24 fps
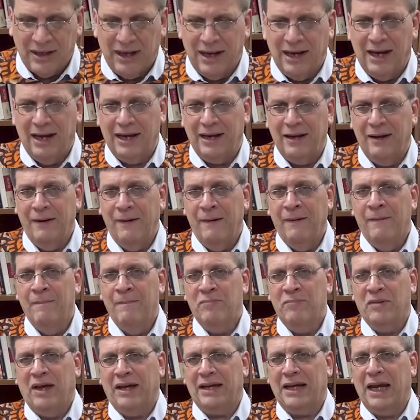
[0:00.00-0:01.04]
I,
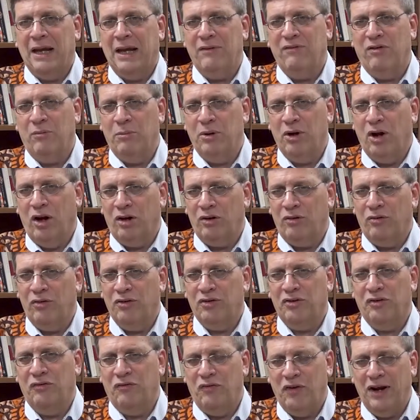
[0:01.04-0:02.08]
I, I came from a non
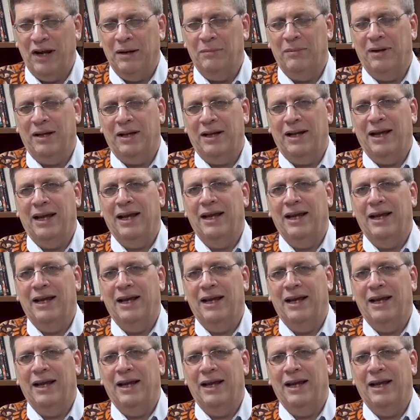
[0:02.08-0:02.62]
Christian family